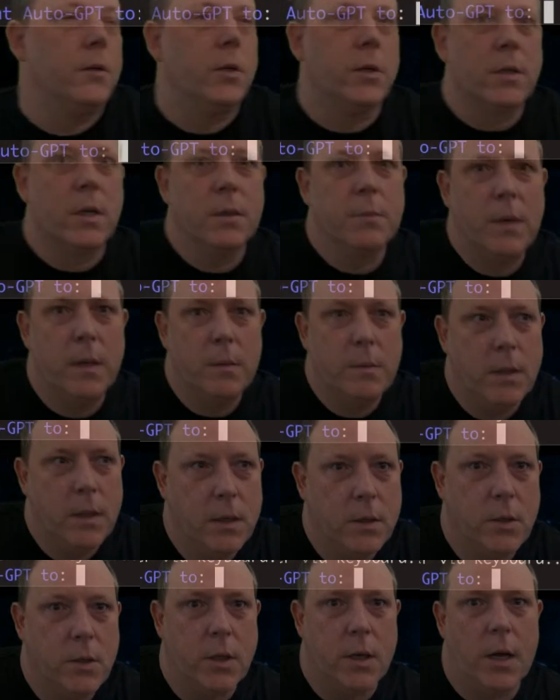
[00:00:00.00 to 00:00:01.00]
just like
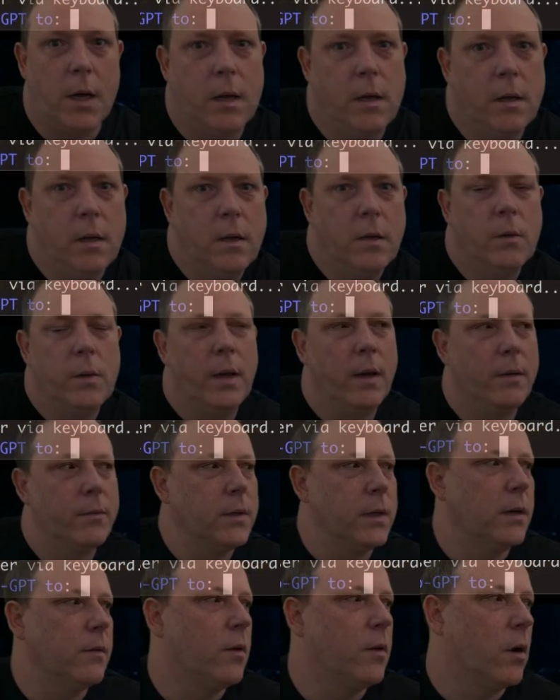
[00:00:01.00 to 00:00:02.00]
BabyAGI, we
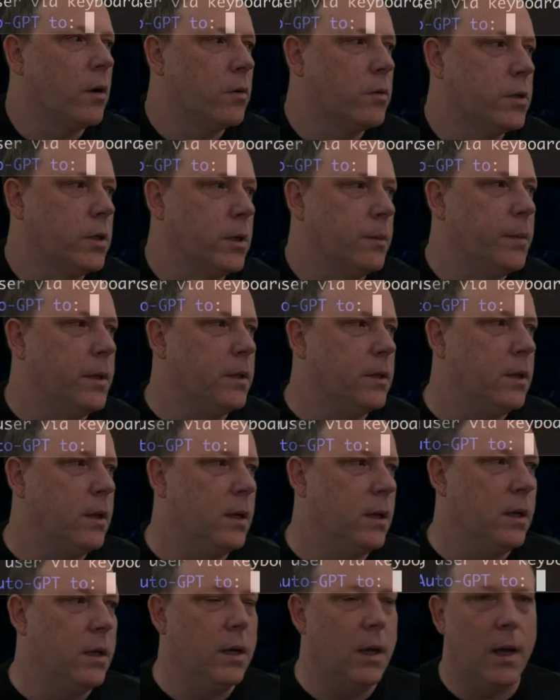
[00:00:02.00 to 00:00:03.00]
have to give
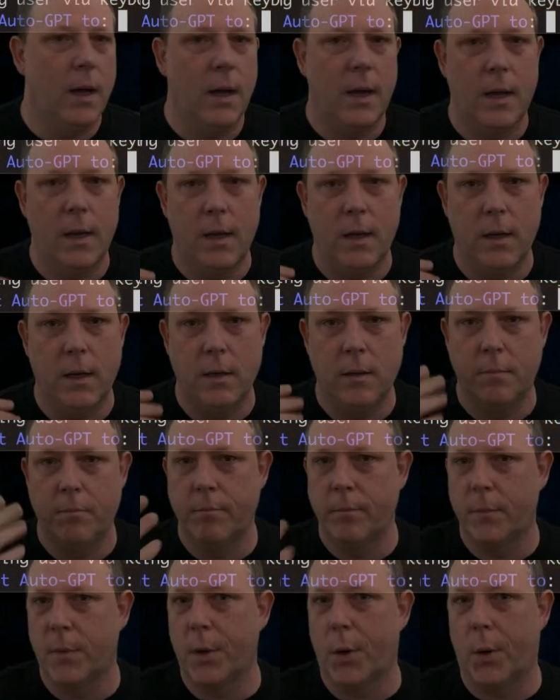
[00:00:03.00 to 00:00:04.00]
AutoGPT a
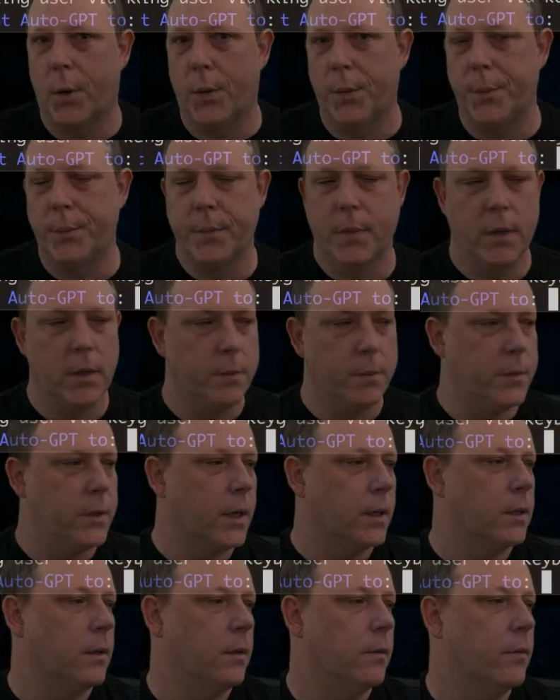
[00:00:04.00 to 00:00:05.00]
goal, an
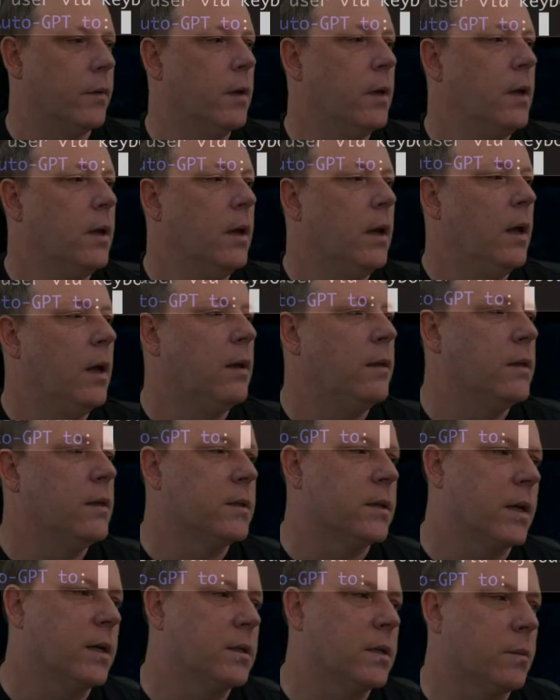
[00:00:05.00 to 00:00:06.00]
objective. And in
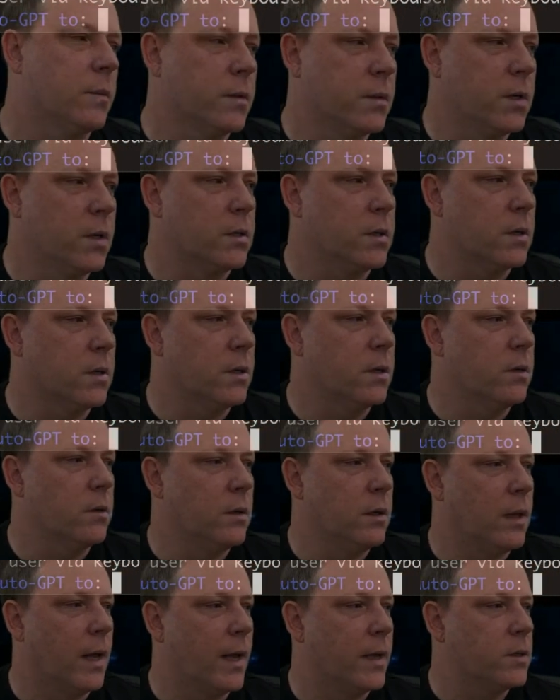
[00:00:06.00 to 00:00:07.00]
this case, I'm just going to
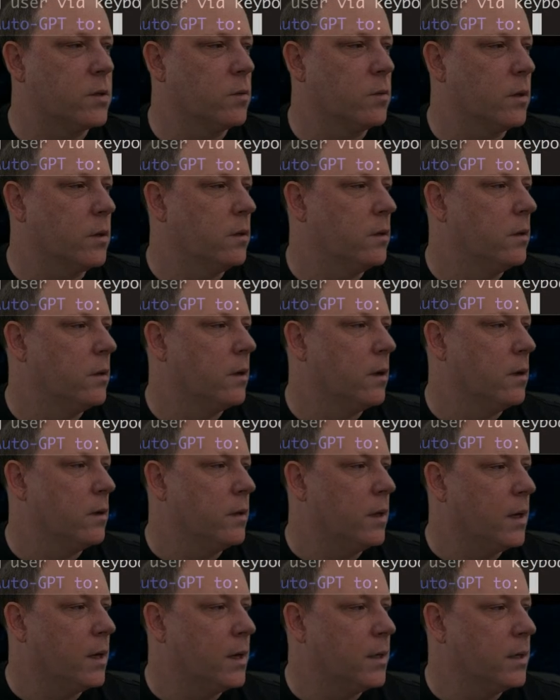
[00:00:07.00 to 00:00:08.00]
do the last one
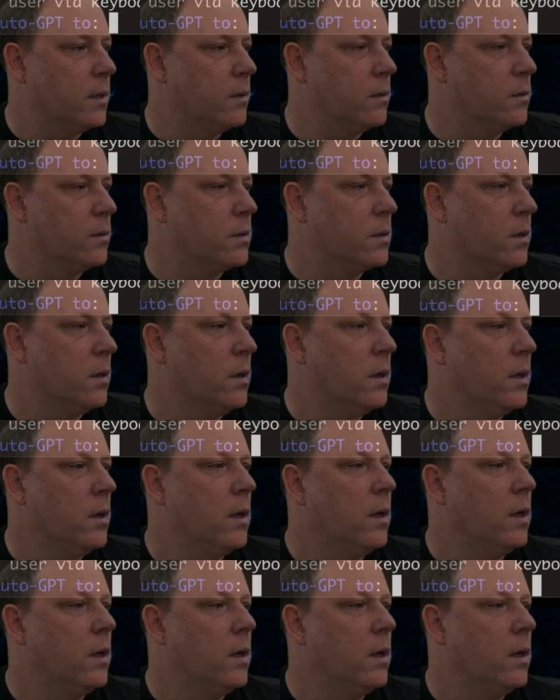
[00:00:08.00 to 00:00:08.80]
that I used,